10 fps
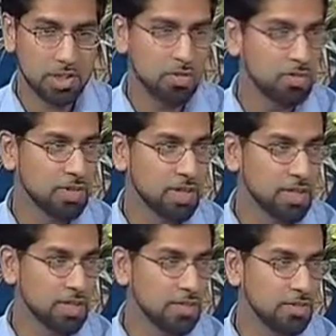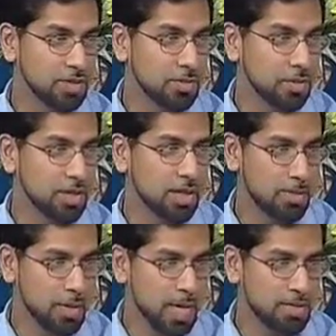code of conduct during war,
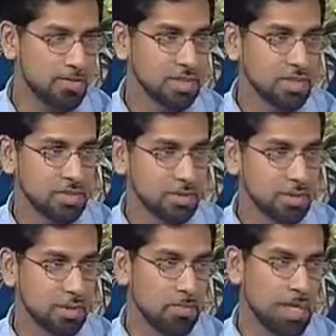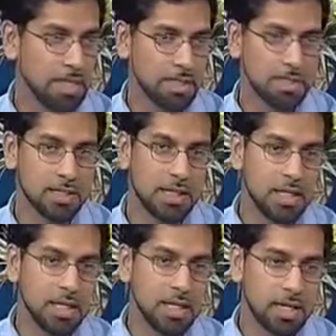combatant versus uncombatant,
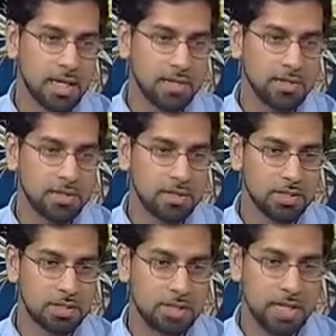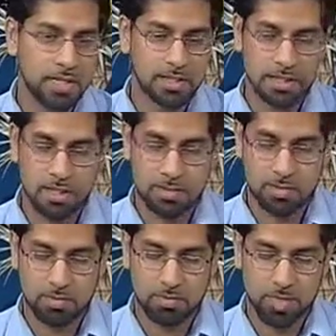mm-hmm. uh, that uh,
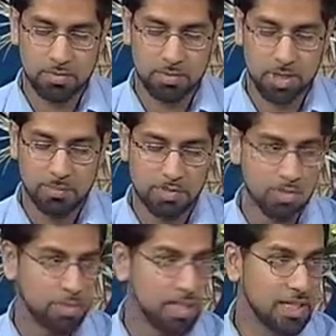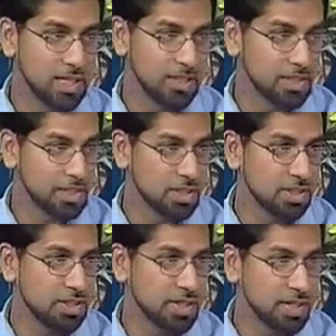Prophet Muhammad forbade killing
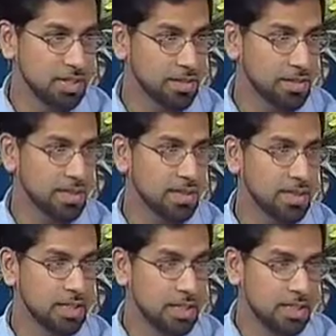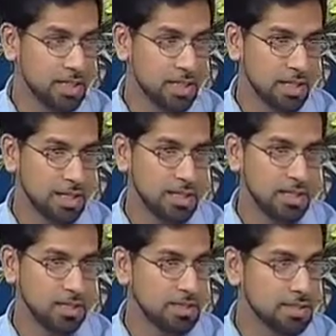children, elderly, mm-hmm. uh,
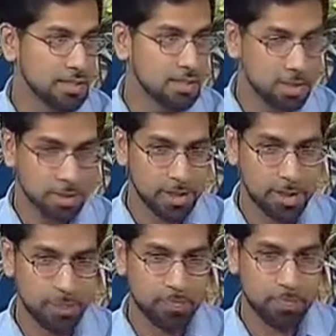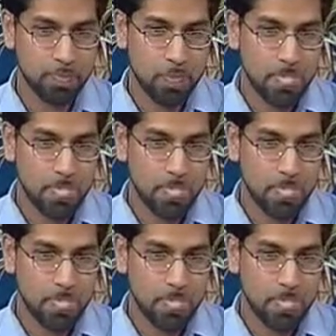the innocent, um,